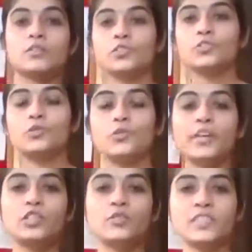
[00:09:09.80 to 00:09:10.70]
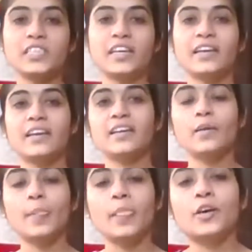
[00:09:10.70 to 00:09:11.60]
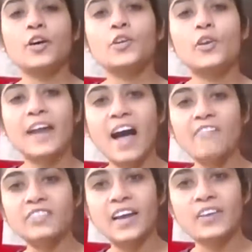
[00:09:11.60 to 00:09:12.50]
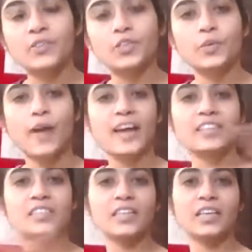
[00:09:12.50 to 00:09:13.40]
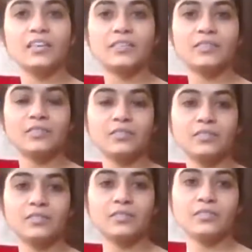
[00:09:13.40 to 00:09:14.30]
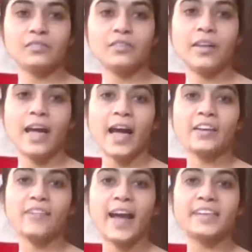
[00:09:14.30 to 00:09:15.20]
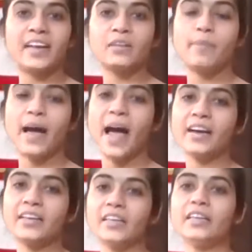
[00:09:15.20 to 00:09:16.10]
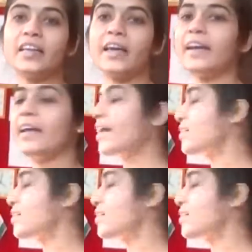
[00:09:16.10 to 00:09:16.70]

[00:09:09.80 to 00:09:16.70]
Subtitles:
Just doing a twisting here. Your left hand on your right knee and right hand back. Inhale and